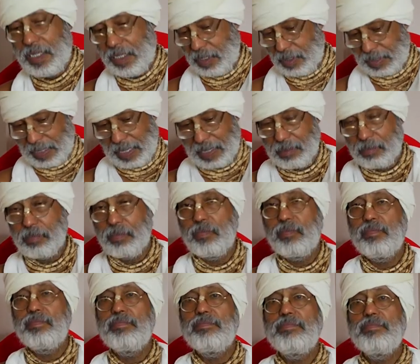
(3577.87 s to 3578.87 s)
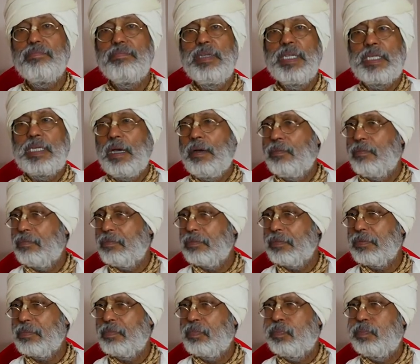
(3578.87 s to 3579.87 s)
you can become
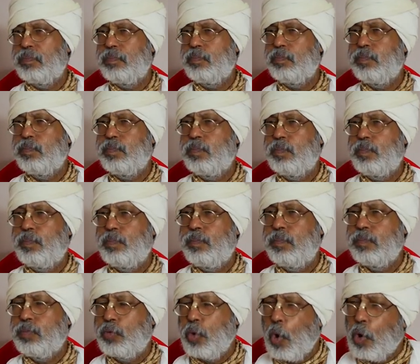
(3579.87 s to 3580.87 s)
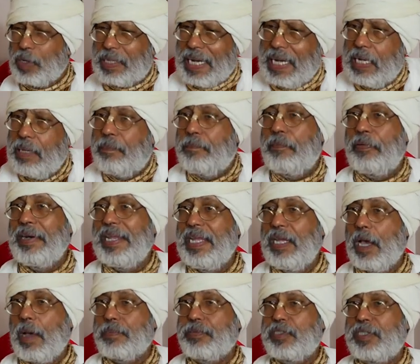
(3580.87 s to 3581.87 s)
totally
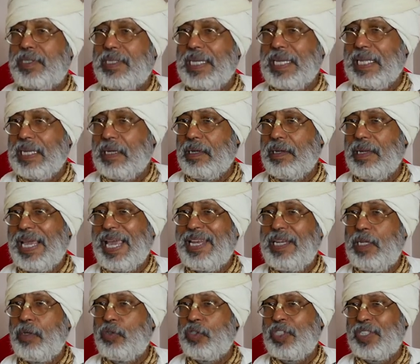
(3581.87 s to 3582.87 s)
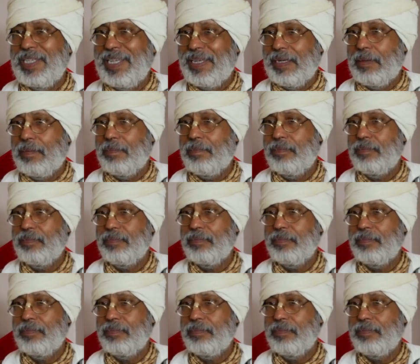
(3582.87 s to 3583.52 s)
free of sin, any sin.